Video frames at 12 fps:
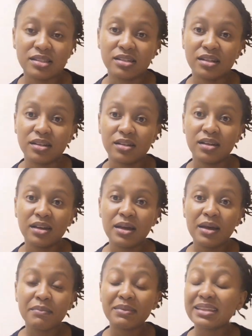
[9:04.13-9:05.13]
next year.
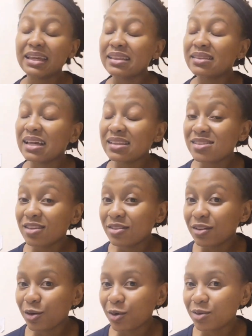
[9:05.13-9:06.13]
But then that's
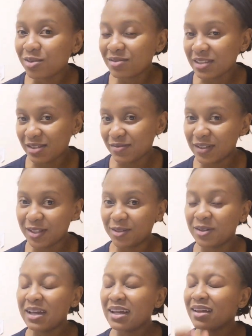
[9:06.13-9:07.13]
not the goal of this
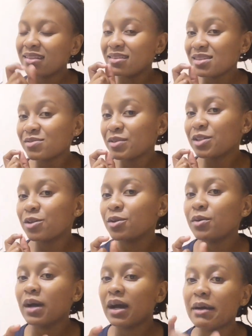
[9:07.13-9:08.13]
video. This
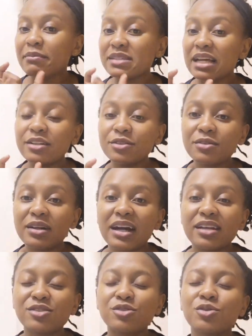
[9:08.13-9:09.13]
video, I'm telling you
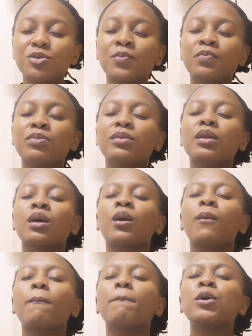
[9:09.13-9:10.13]
guys to
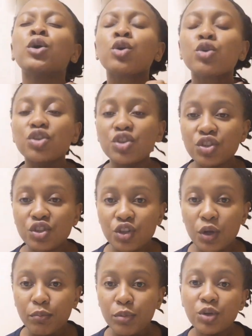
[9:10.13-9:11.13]

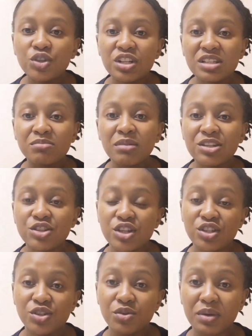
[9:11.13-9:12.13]
push as
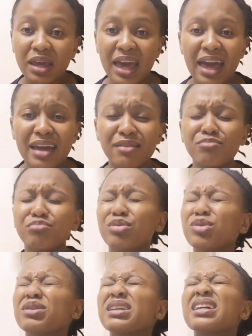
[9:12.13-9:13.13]
much as you can.
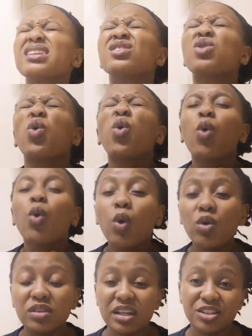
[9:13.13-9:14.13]
Put in
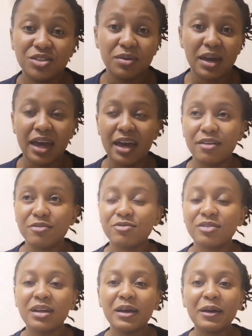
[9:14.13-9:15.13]
all that you
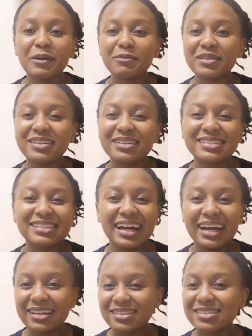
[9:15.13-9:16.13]
have. Because
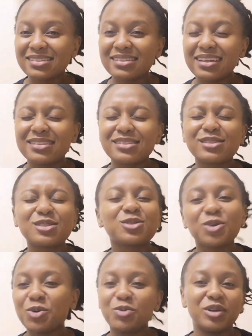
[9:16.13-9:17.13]
guys, it's
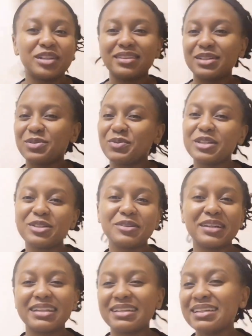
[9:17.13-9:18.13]
so worth it when
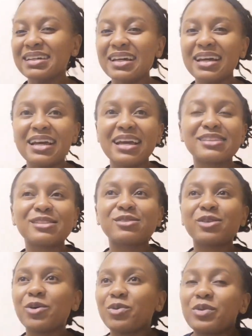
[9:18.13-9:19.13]
you're in. It's
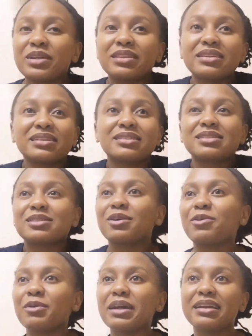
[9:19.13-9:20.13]
so worth it
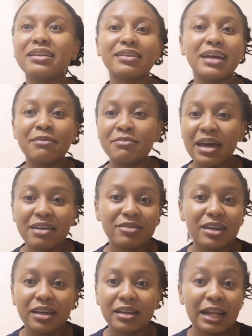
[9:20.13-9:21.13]
when I'm
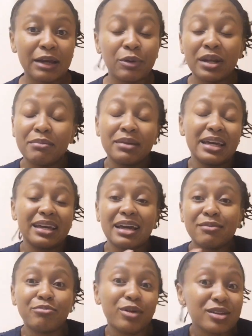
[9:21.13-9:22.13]
having, like, when I'm
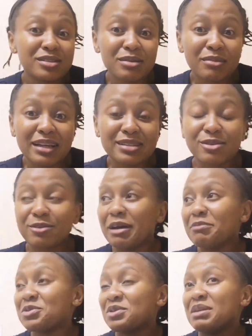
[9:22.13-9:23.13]
like unboxing my
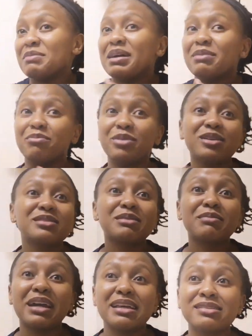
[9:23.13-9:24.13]
scrubs and I'm
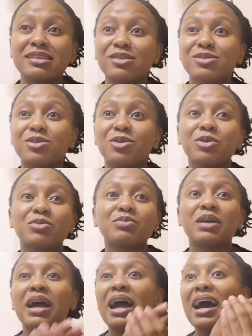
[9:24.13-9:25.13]
unboxing my stethoscope
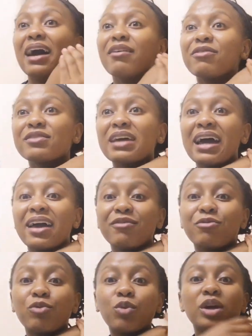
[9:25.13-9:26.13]
after
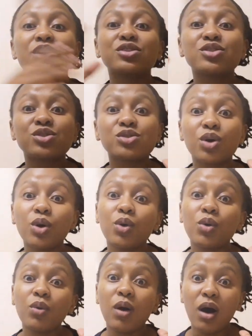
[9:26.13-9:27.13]
I've worked
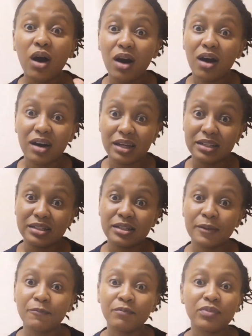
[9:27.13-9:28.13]
so
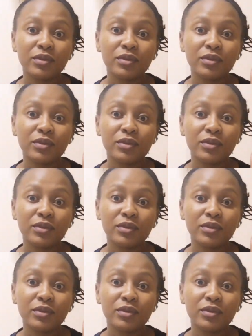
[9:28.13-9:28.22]
hard